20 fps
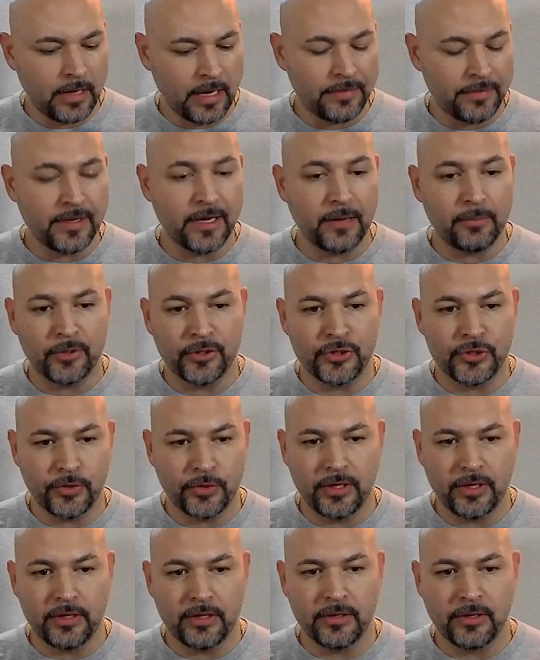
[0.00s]
I had the
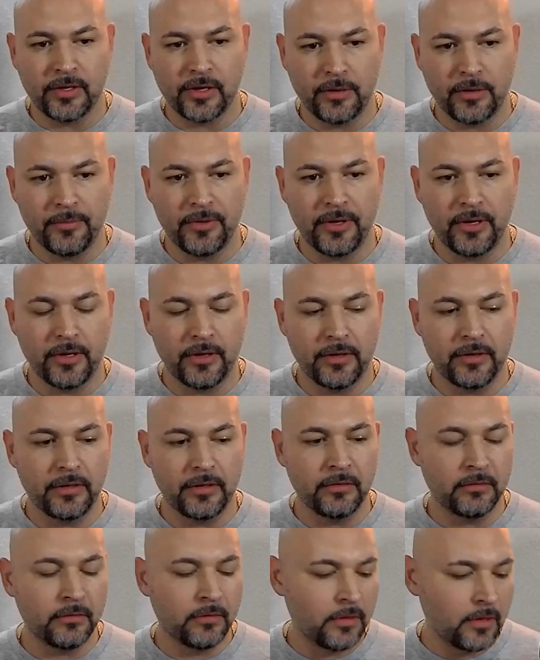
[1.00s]
opportunity to come here
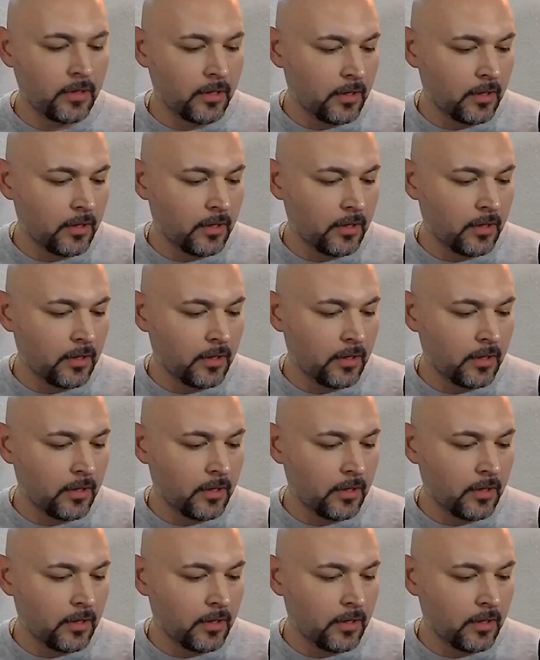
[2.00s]
and,